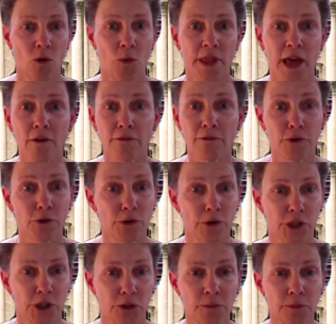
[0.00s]
without further
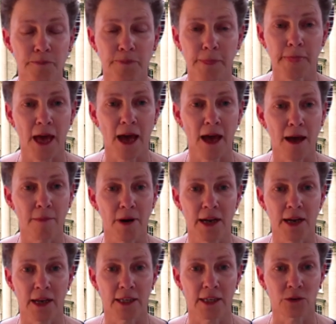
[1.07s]
ado, Um, I'd
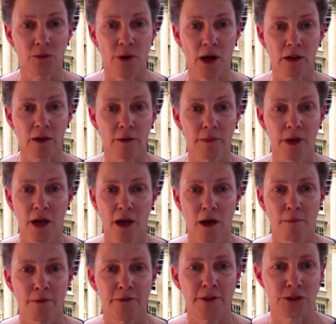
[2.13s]
like to welcome
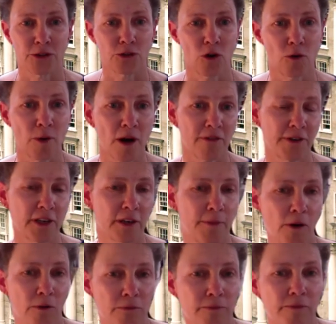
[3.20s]
Professor Thomas
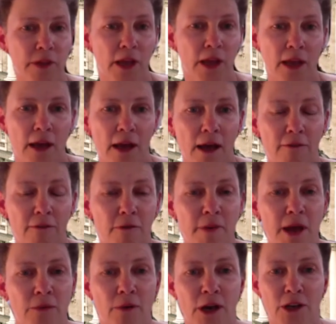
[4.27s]
Philippon uh, from
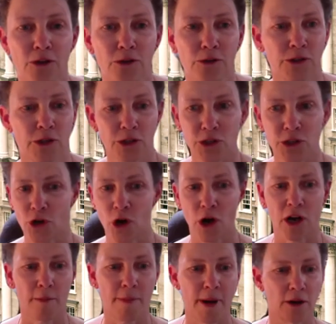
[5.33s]
N Y U to
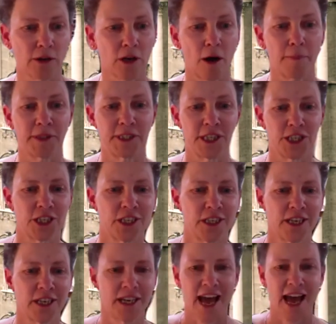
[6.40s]
talk about competition
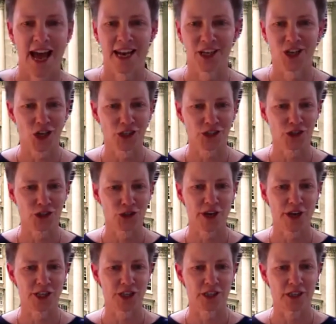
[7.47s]
and
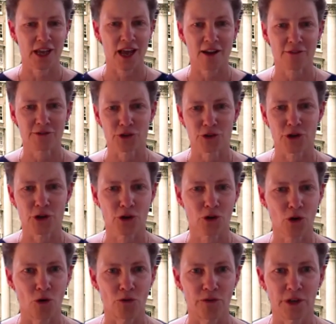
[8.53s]
concentration after
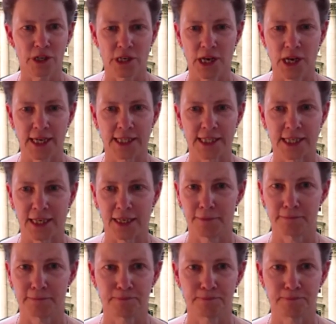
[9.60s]
COVID nineteen.